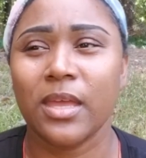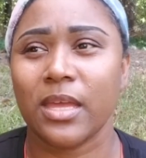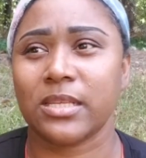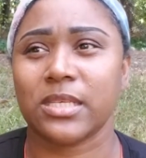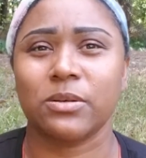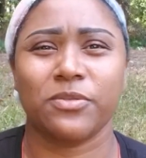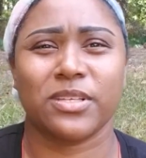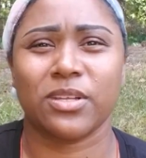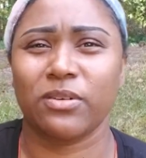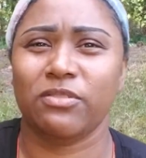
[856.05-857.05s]
And some of
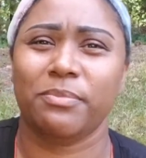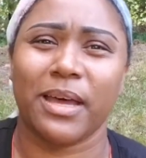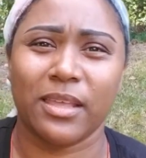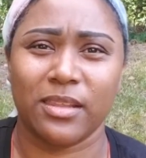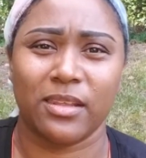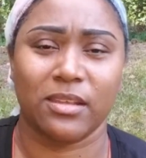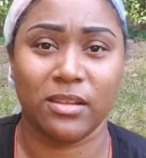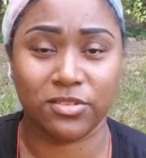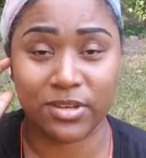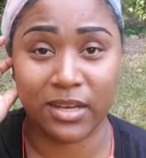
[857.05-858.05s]
us don't even bother to
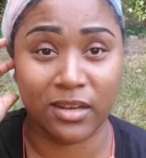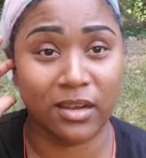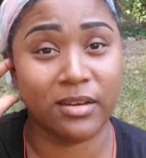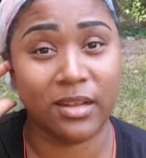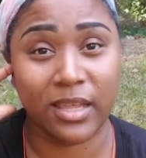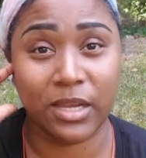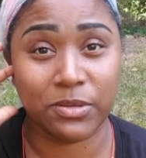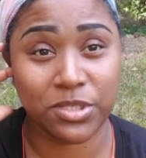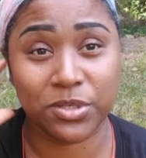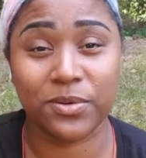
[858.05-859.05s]
try to learn the
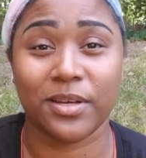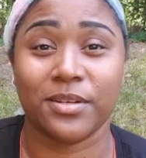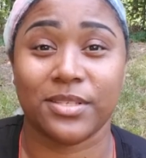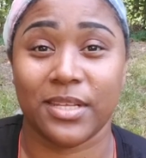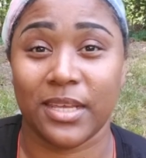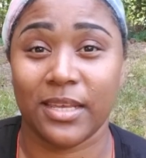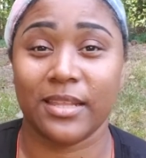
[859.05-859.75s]
language to understand.